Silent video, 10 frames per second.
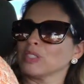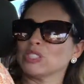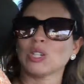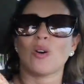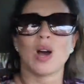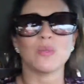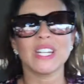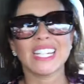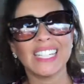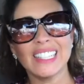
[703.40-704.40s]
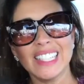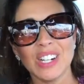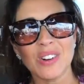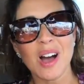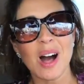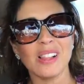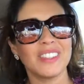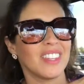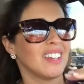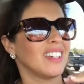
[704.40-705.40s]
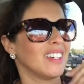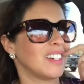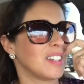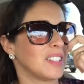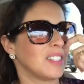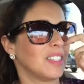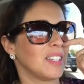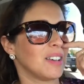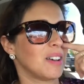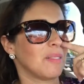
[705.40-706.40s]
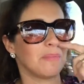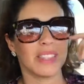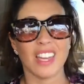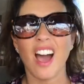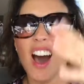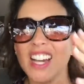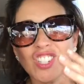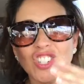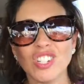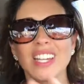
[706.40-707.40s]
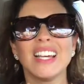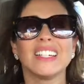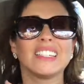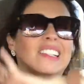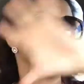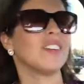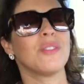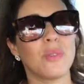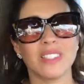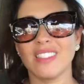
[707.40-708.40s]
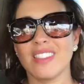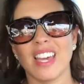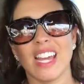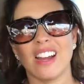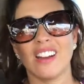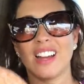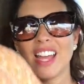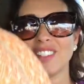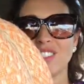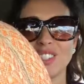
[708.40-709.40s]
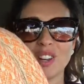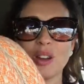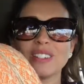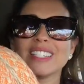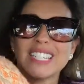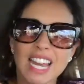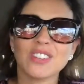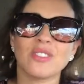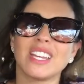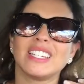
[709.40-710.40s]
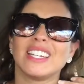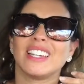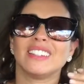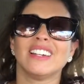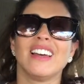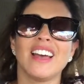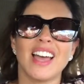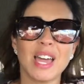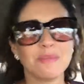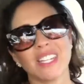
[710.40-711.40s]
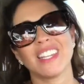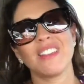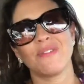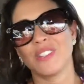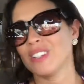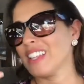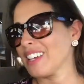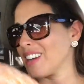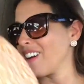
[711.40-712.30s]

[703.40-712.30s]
So I want to clear all the hutch, clear what's there, and just start decorating and making it feel like